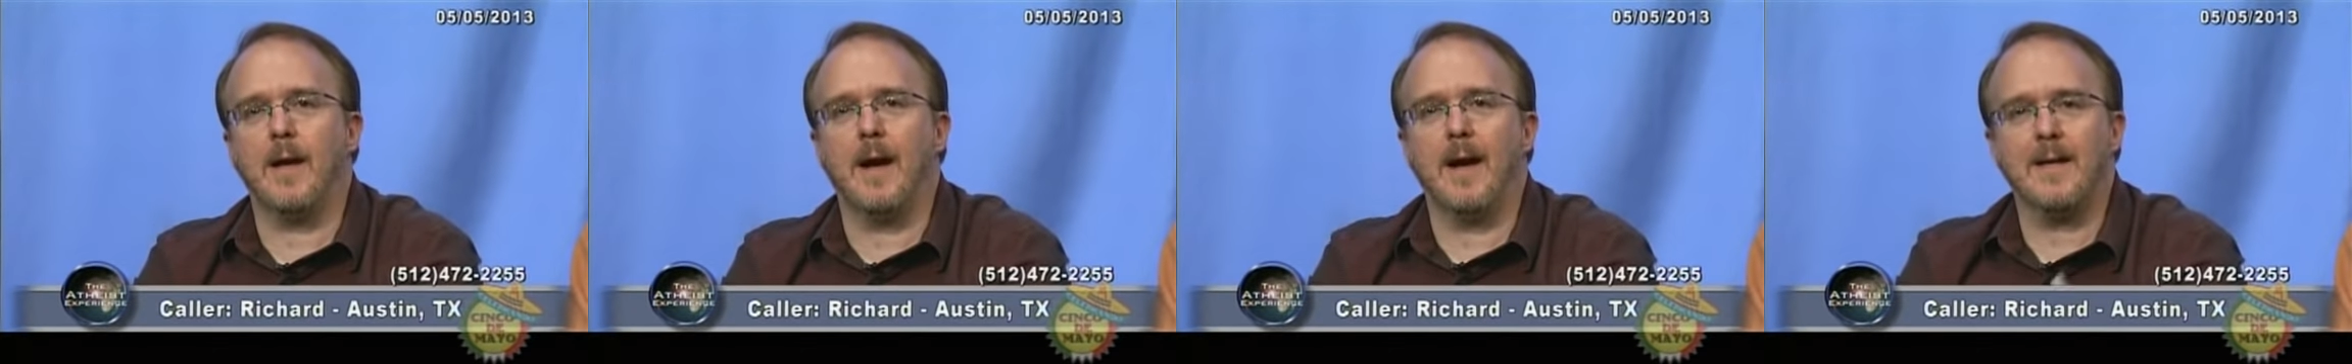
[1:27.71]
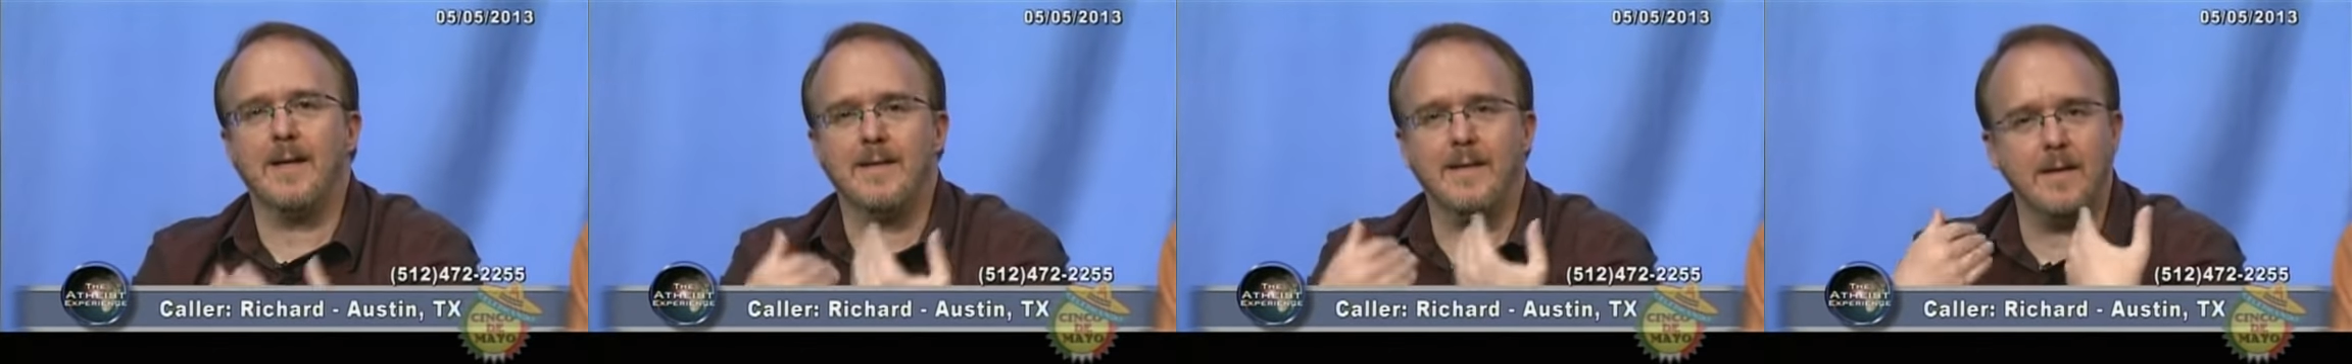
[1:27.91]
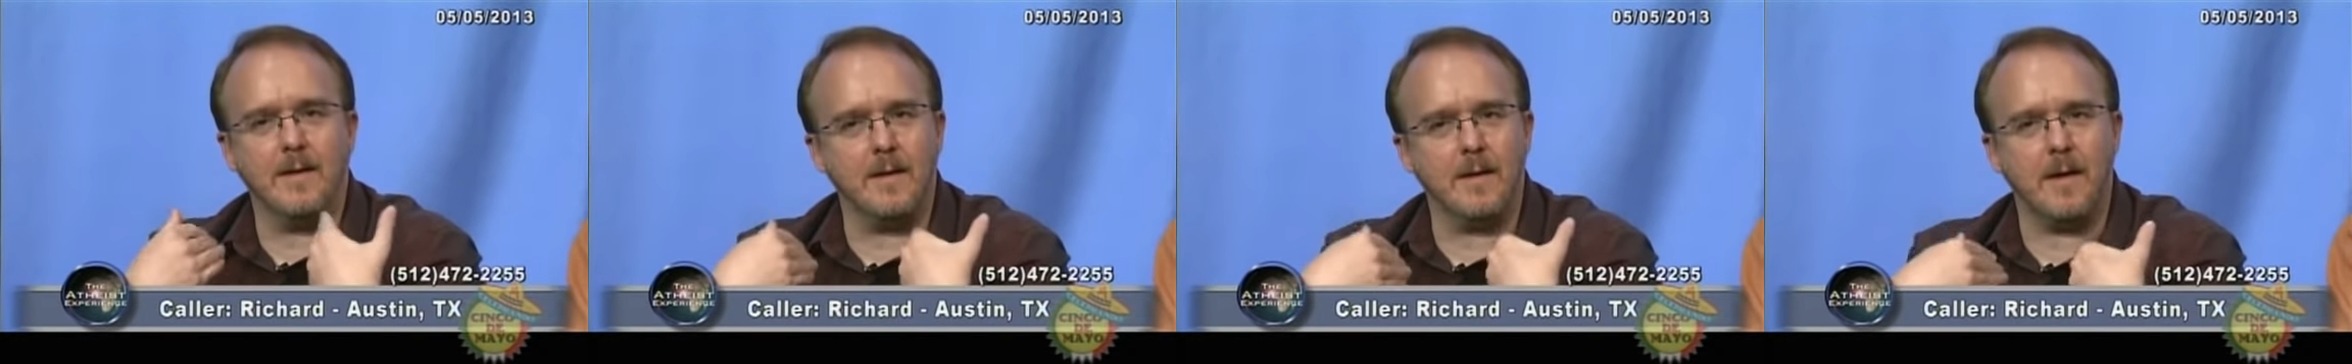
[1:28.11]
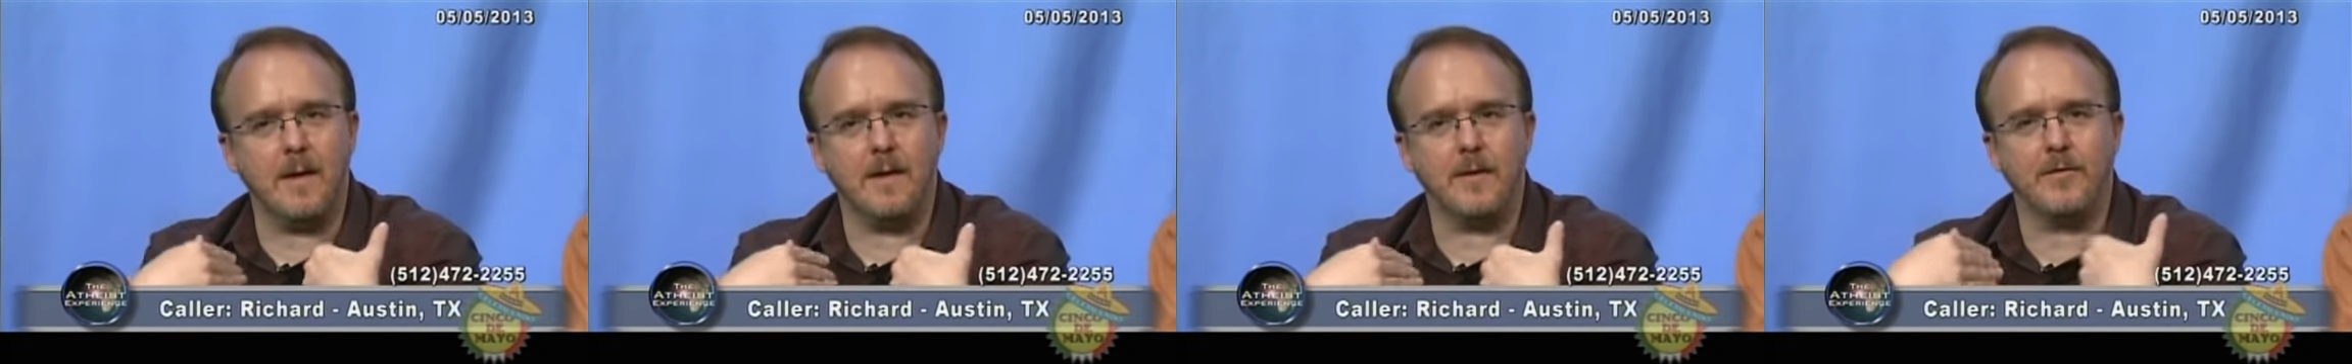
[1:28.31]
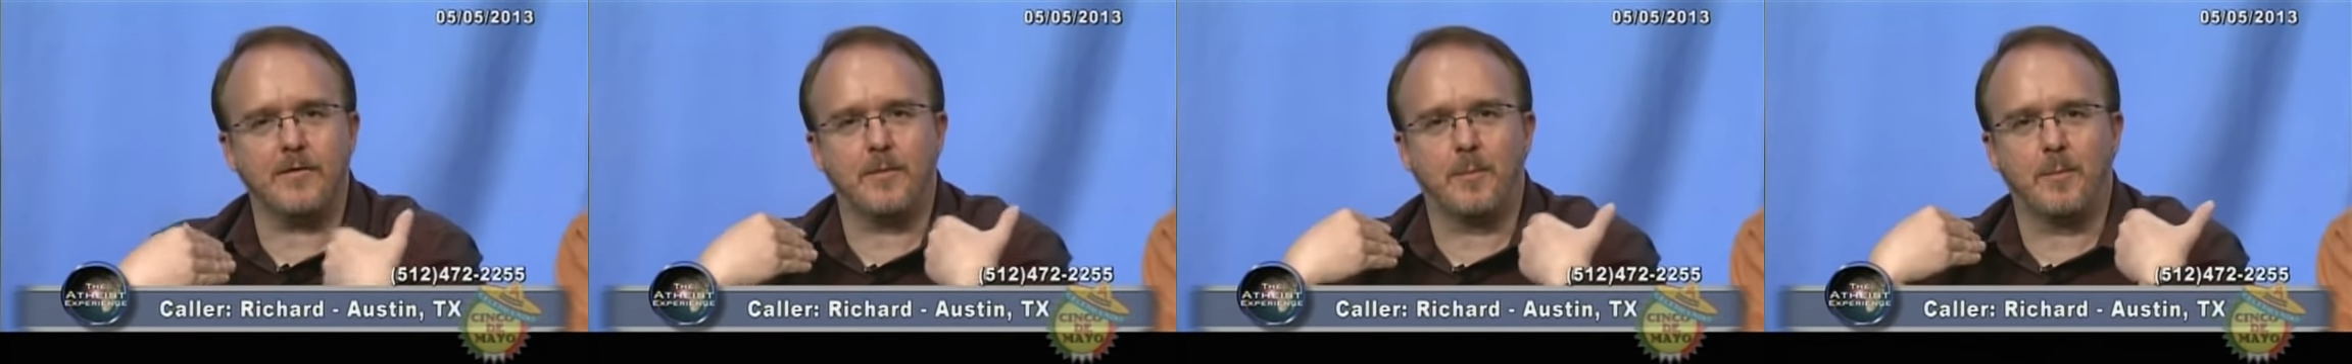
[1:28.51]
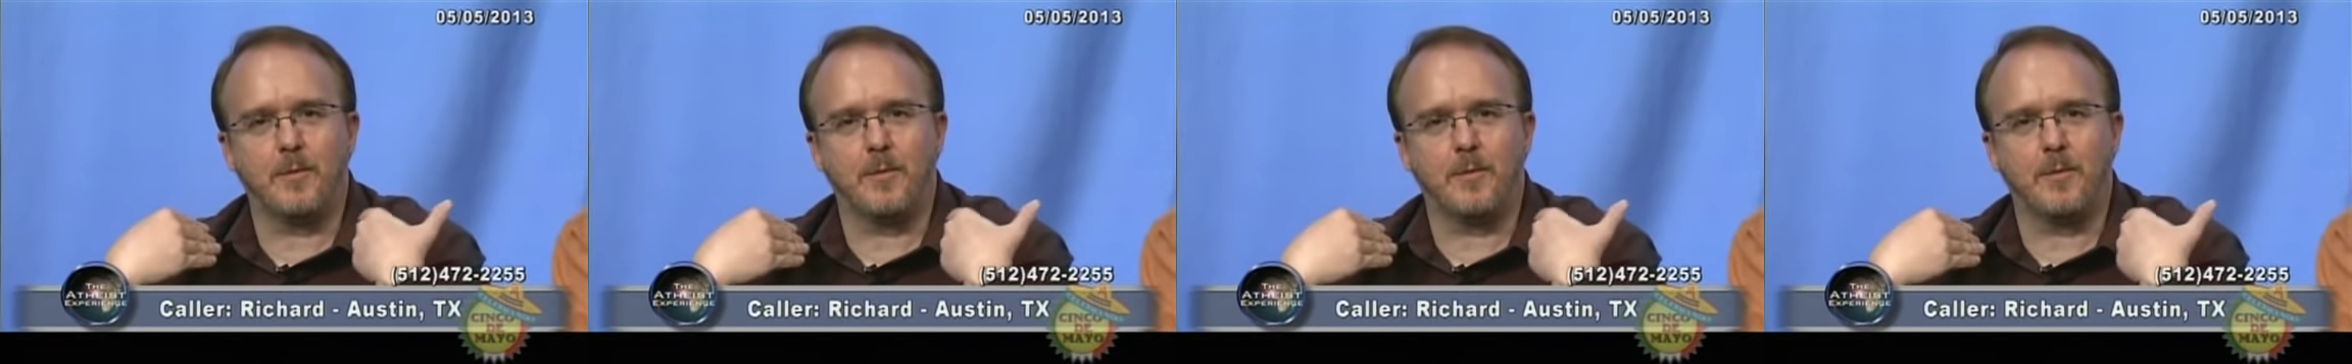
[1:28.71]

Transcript: idealized